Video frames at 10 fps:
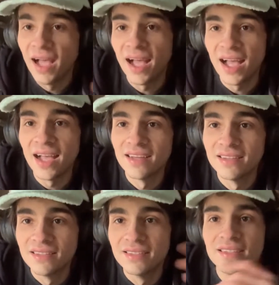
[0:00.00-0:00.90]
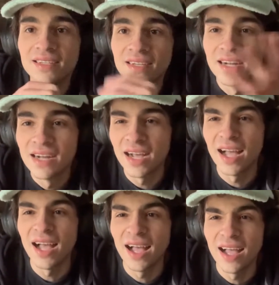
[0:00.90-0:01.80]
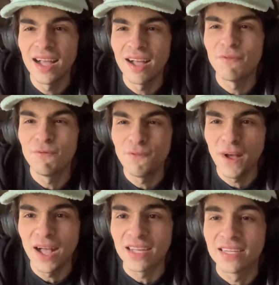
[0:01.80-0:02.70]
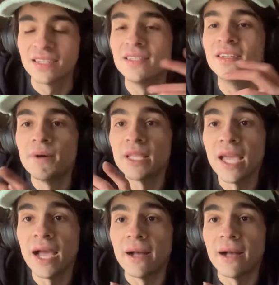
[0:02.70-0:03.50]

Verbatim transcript: ha! Ha ha! Fuck! But yeah,